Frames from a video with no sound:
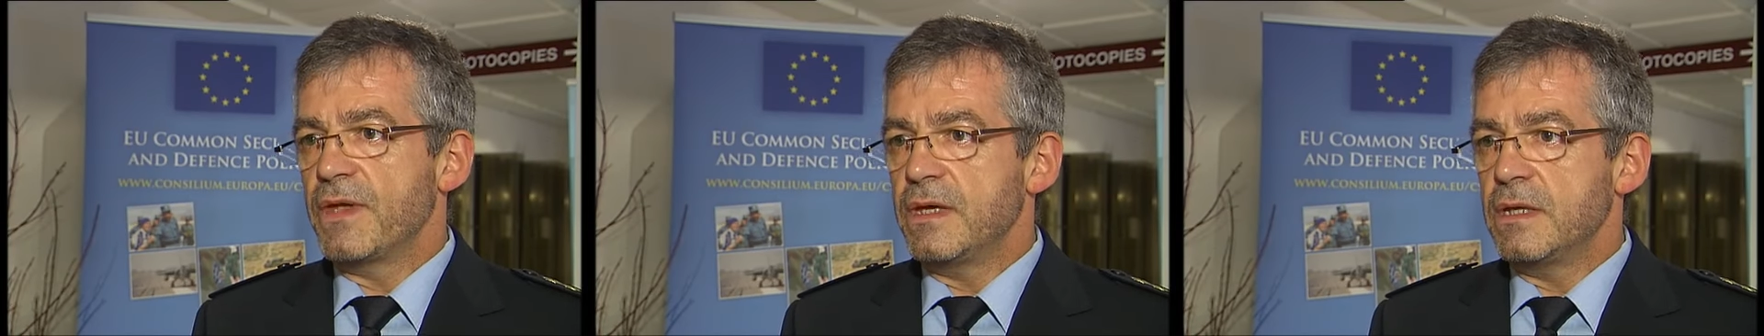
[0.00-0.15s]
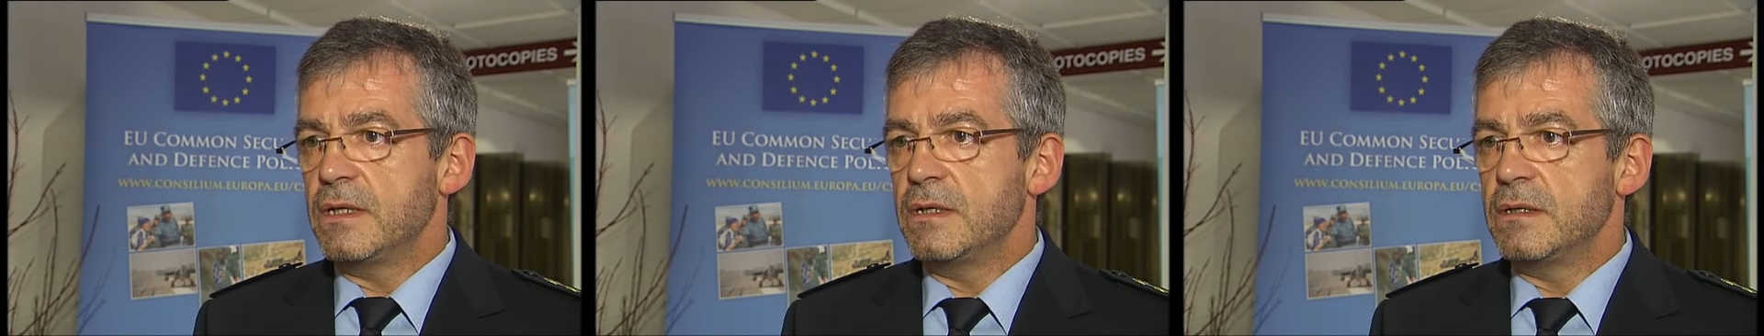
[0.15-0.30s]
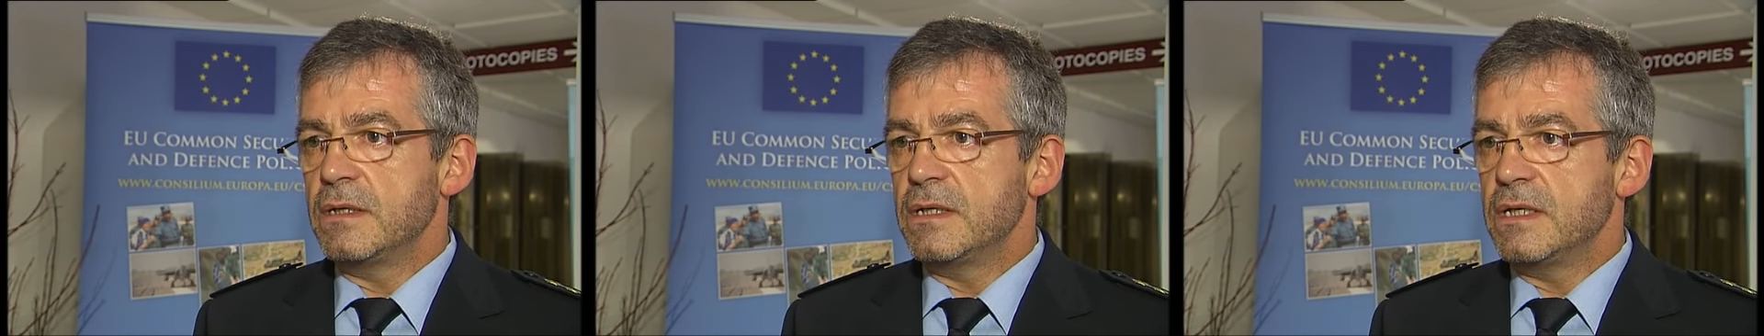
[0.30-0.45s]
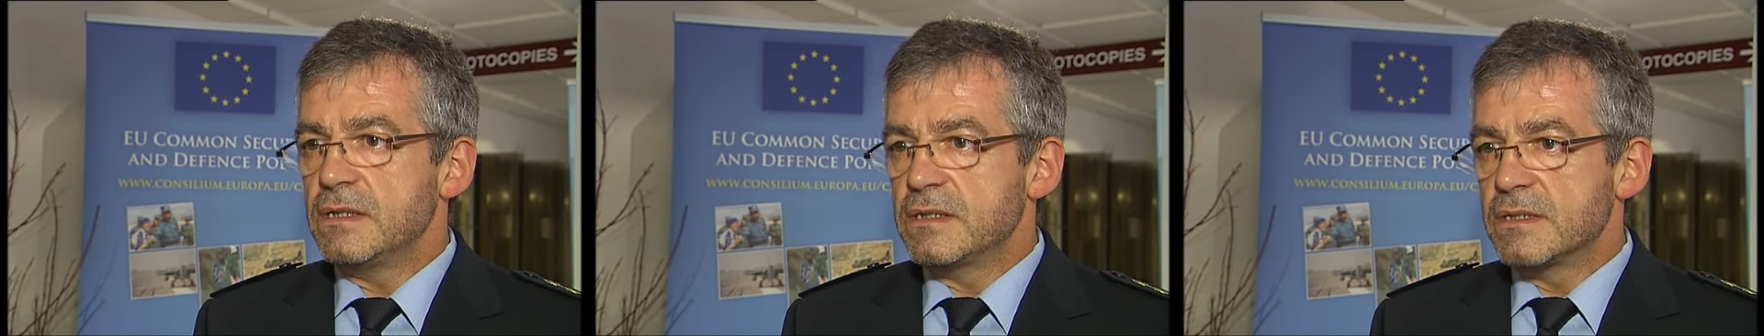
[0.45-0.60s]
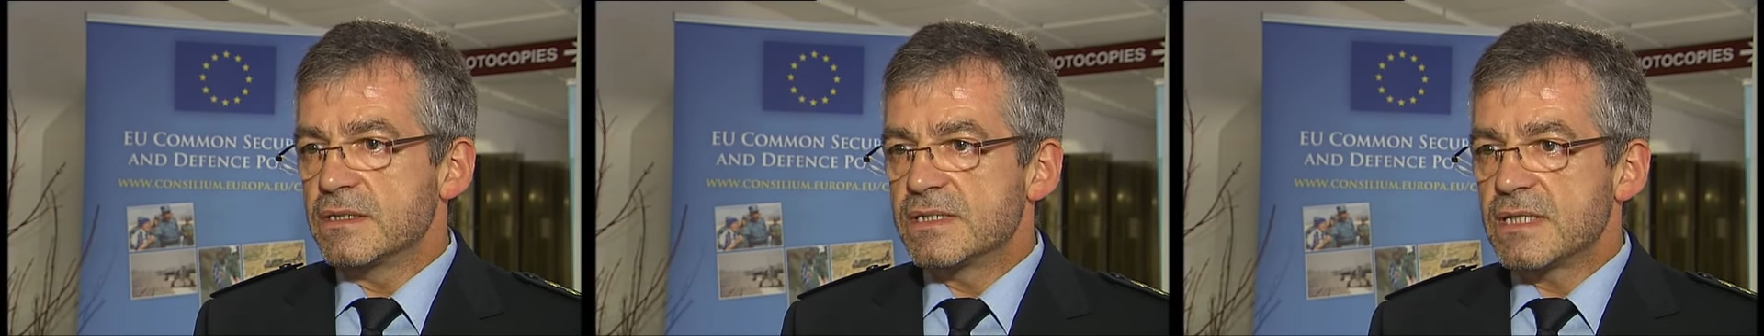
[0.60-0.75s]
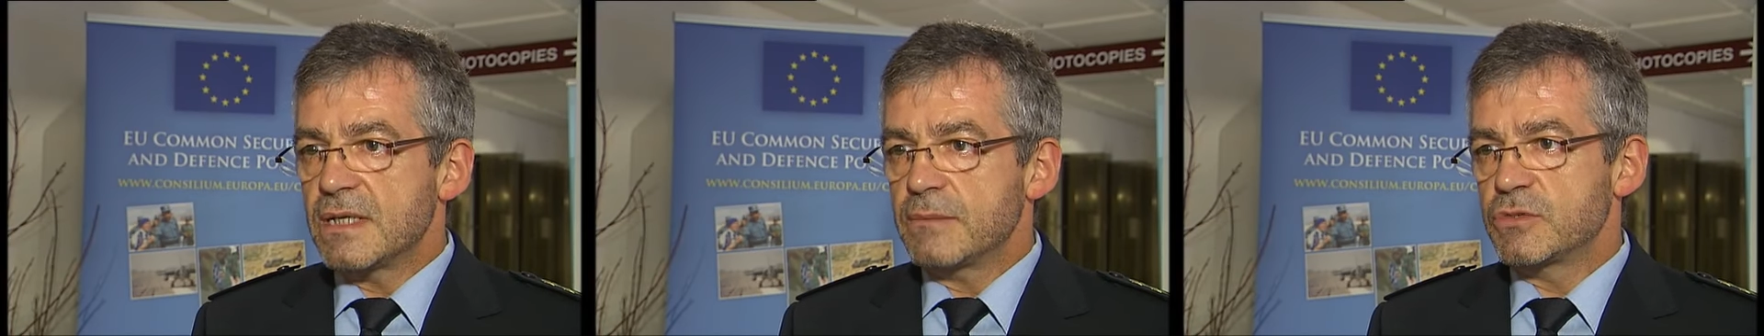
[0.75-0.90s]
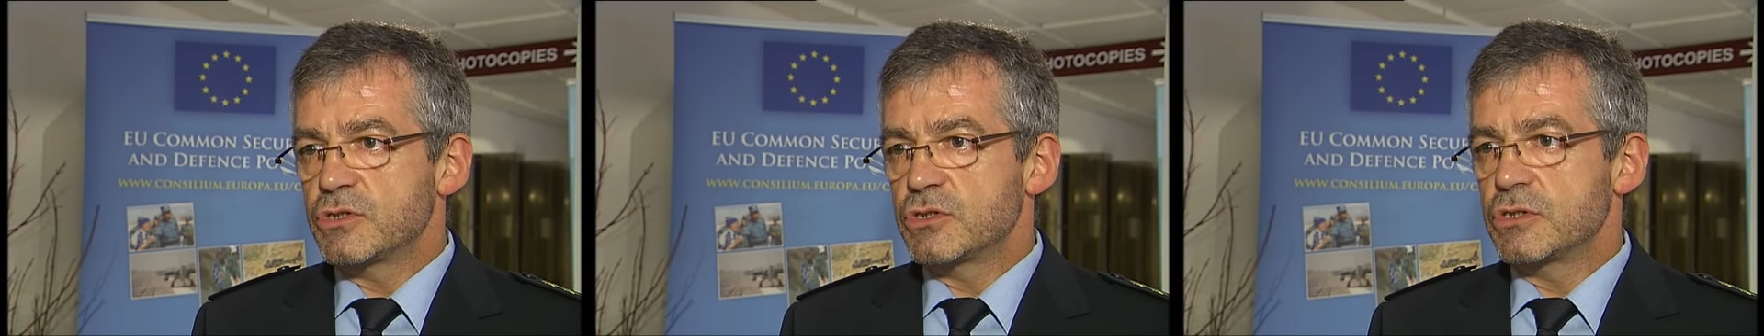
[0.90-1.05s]
in
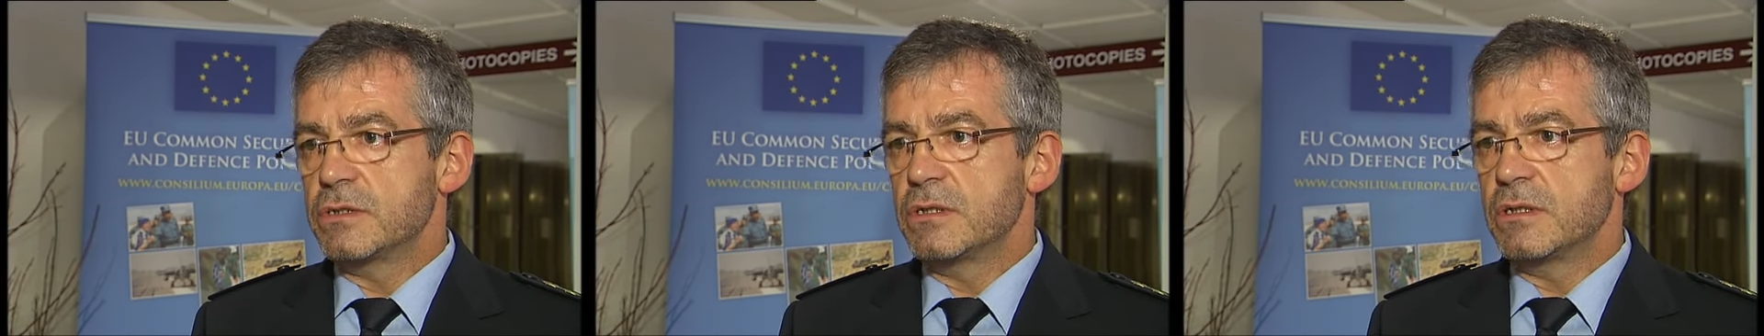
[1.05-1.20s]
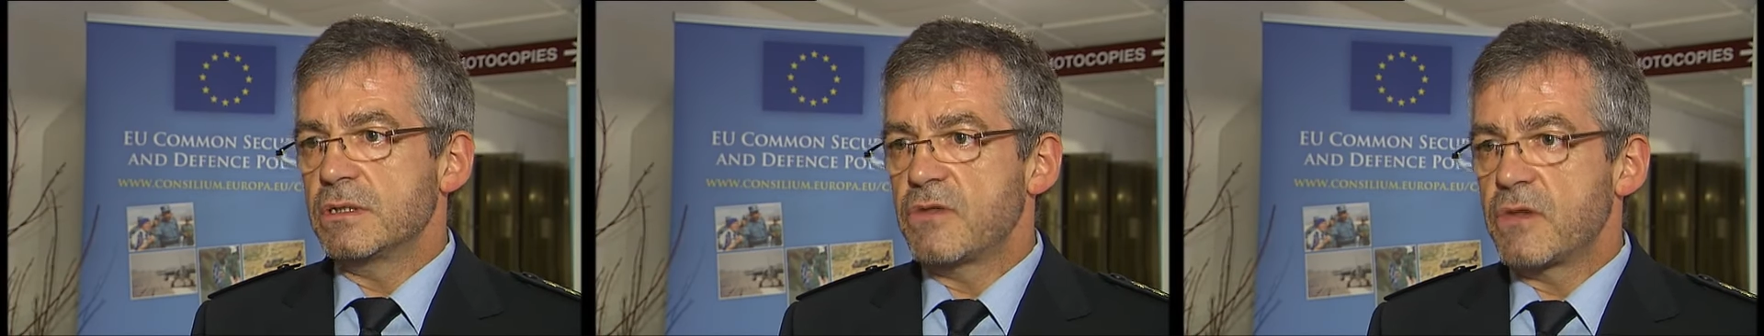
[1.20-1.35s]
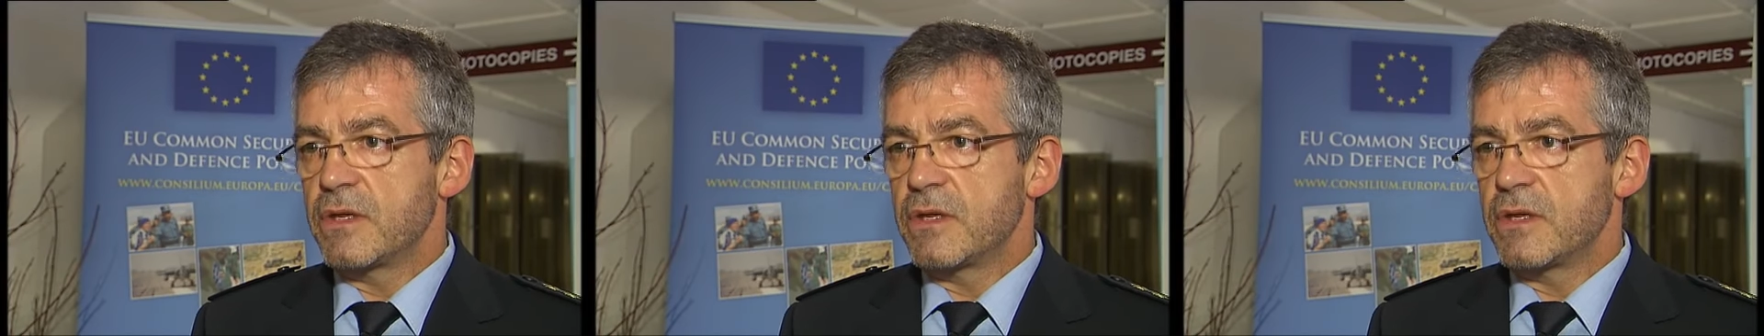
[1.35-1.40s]
interception.